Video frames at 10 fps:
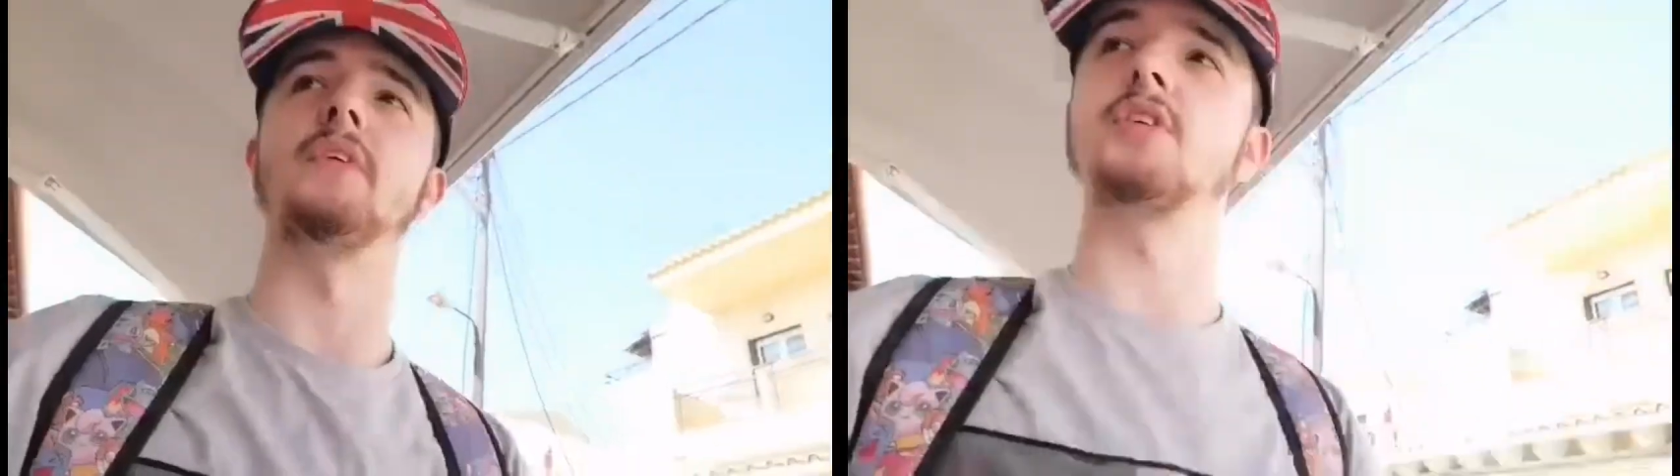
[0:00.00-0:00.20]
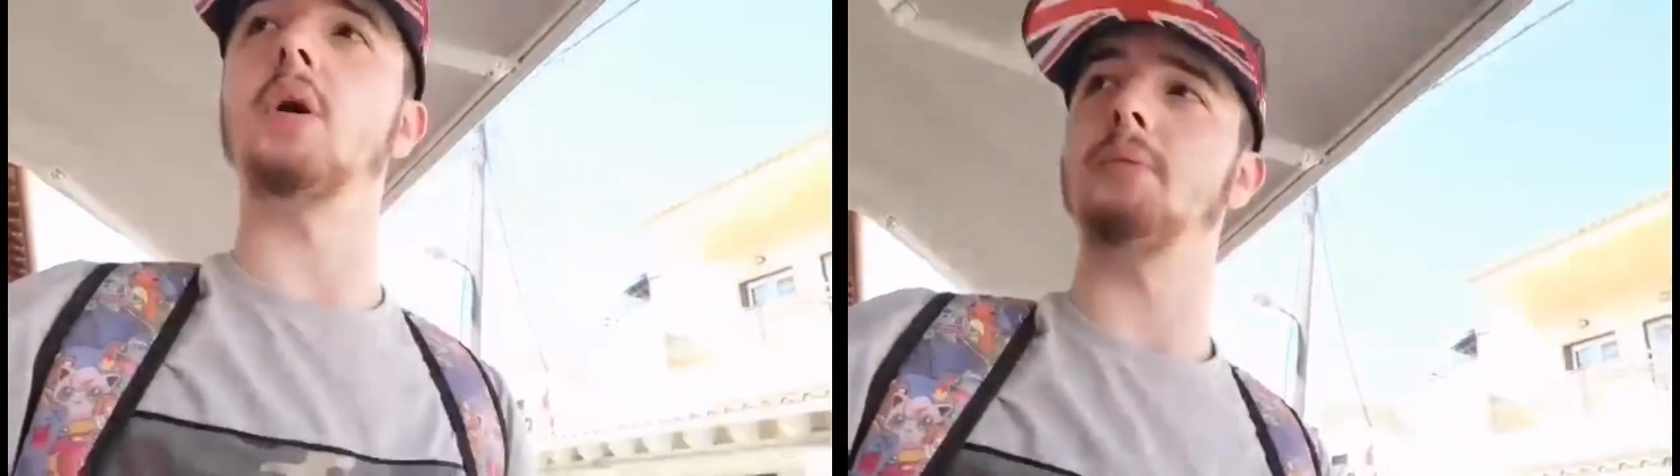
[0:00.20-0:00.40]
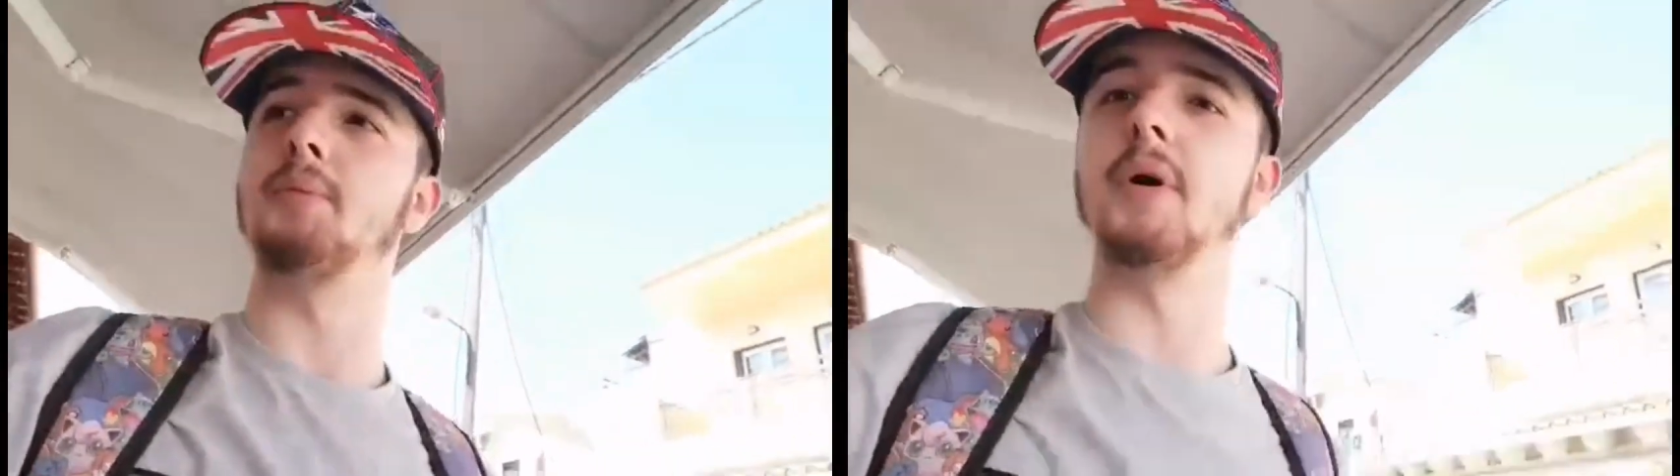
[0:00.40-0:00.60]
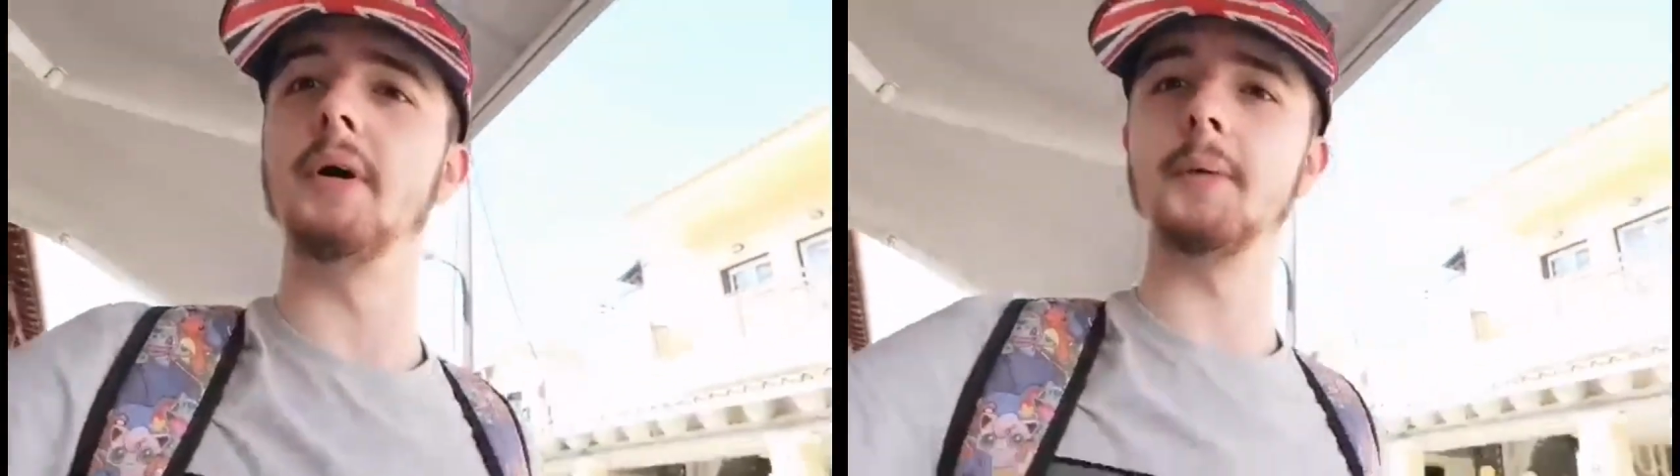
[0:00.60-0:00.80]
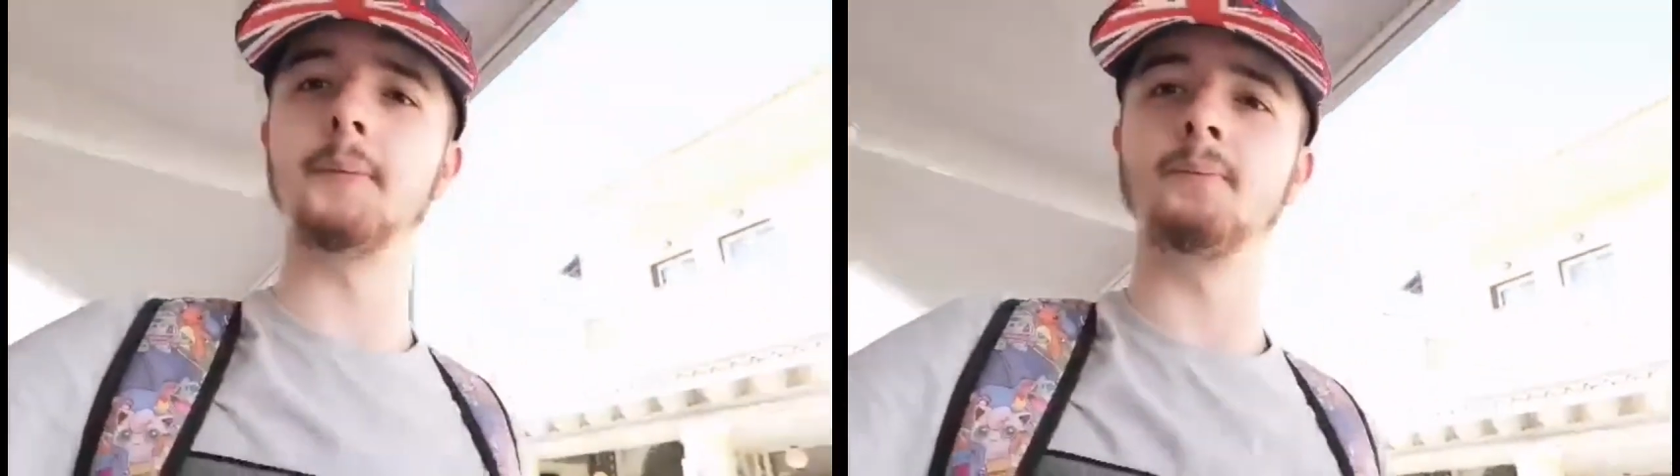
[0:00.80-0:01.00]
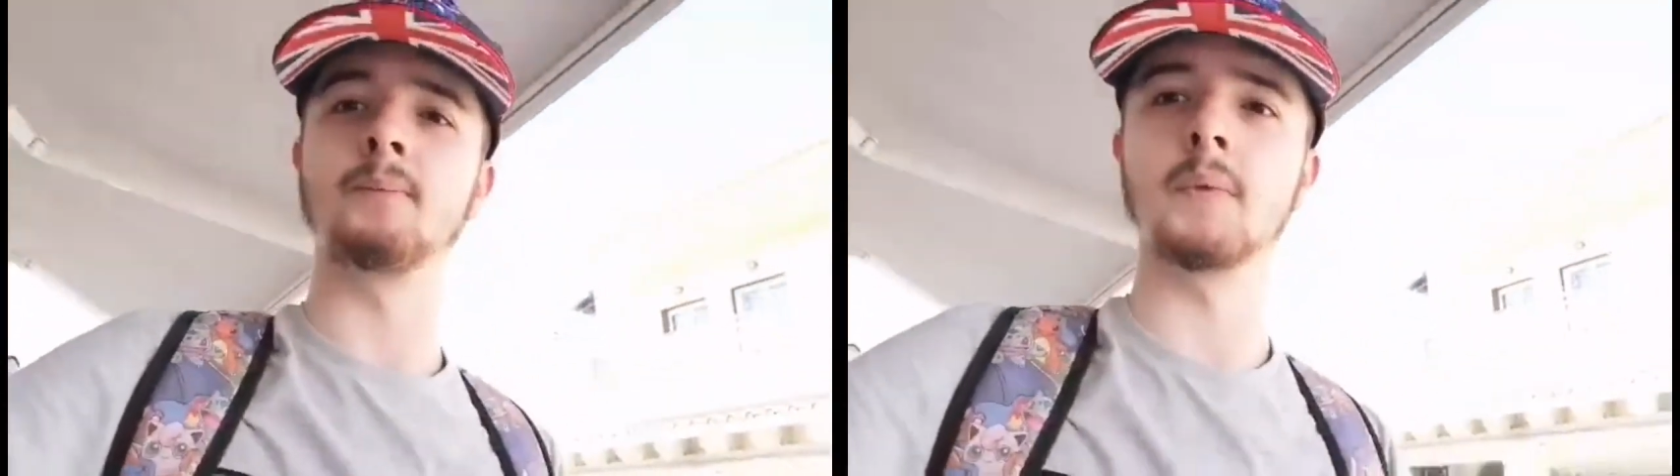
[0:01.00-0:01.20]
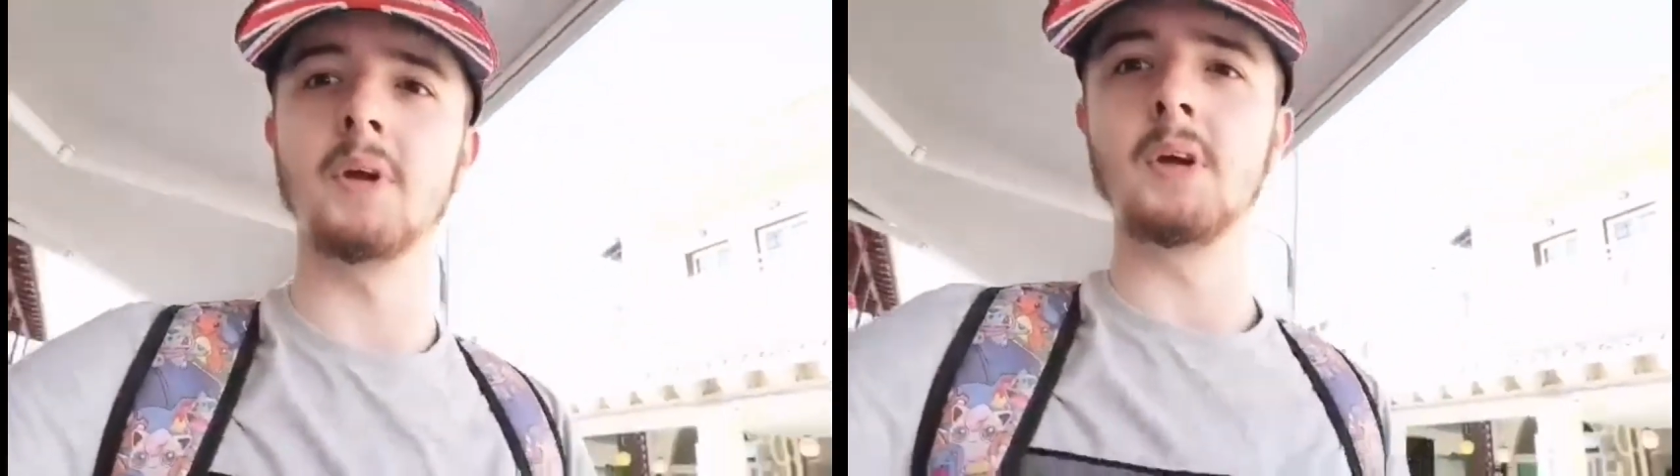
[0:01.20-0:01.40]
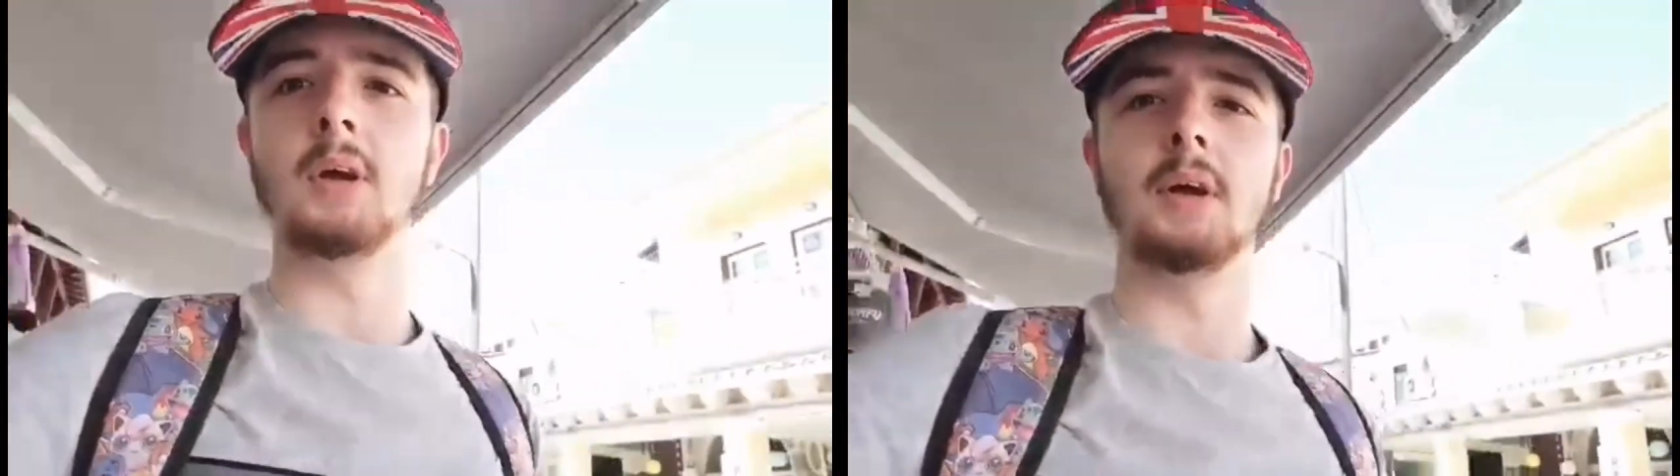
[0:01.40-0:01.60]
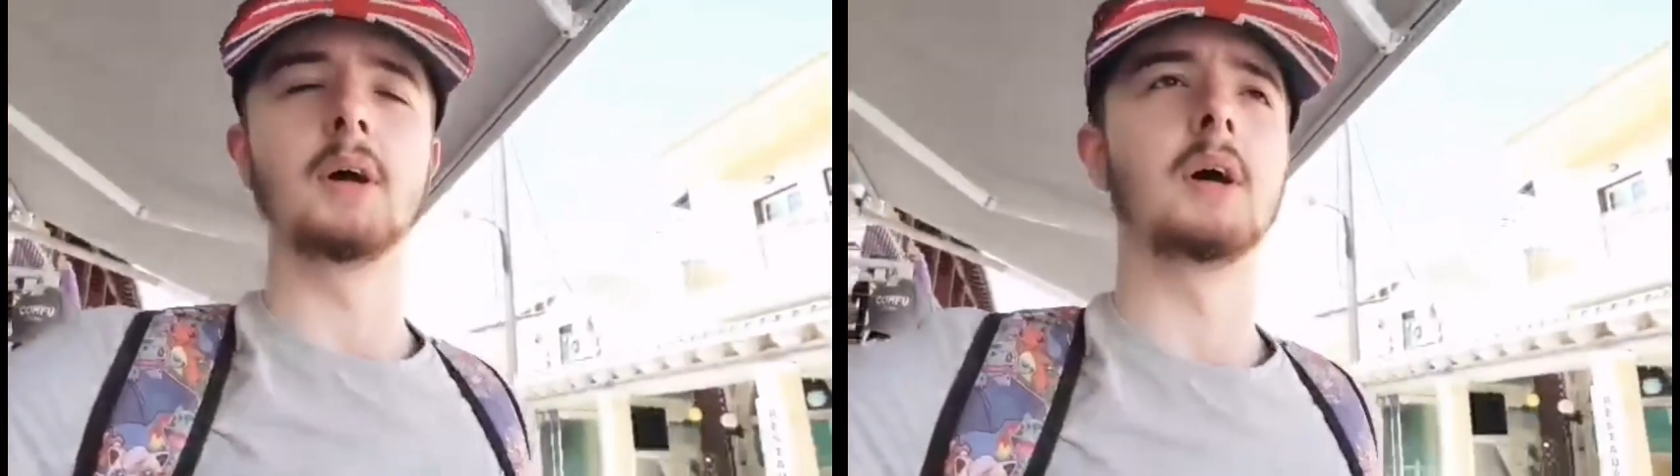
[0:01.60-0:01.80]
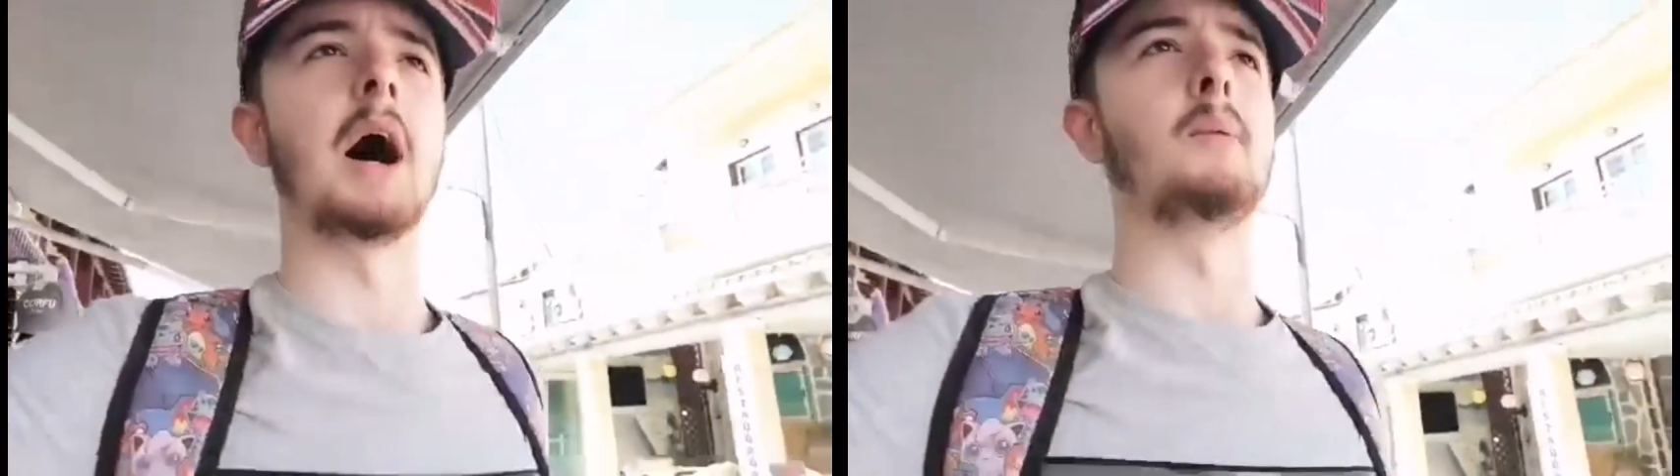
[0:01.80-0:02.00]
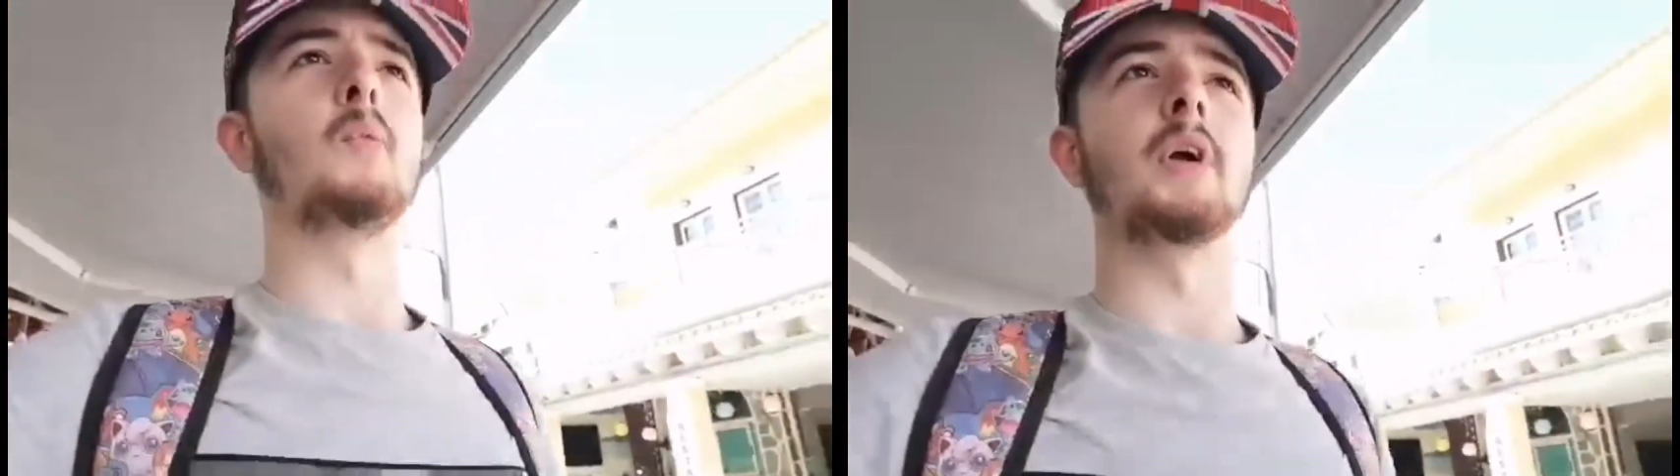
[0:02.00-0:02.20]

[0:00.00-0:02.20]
of the shops, but I'm